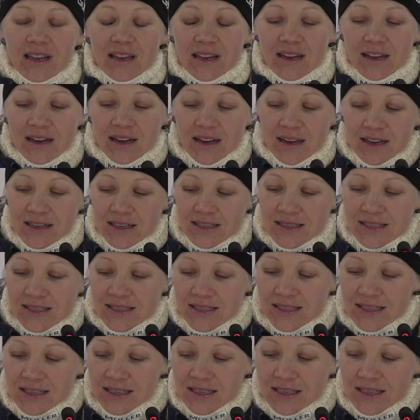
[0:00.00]

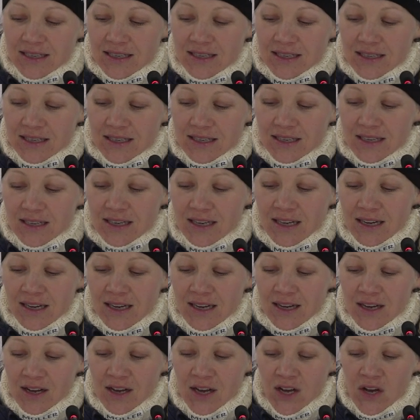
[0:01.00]
It's
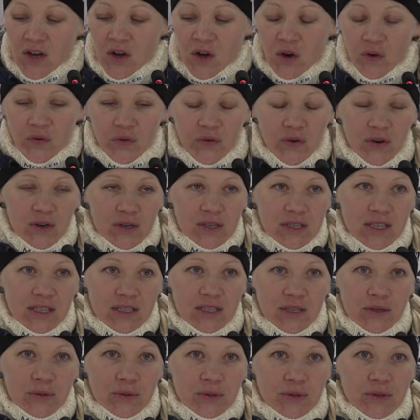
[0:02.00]
of course
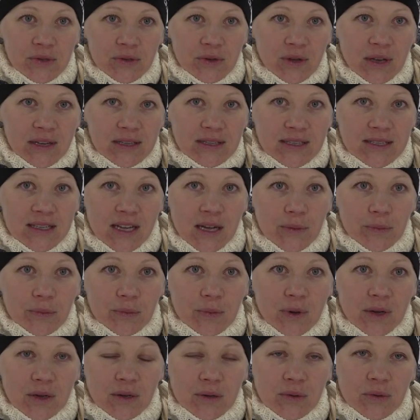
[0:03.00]
it's good to get
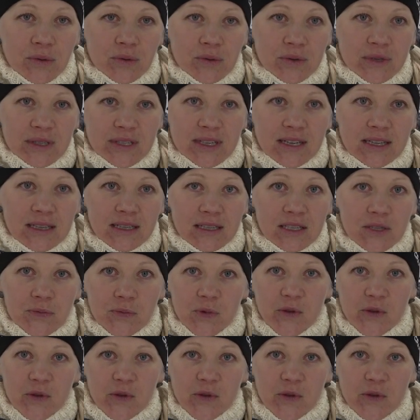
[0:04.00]
some good results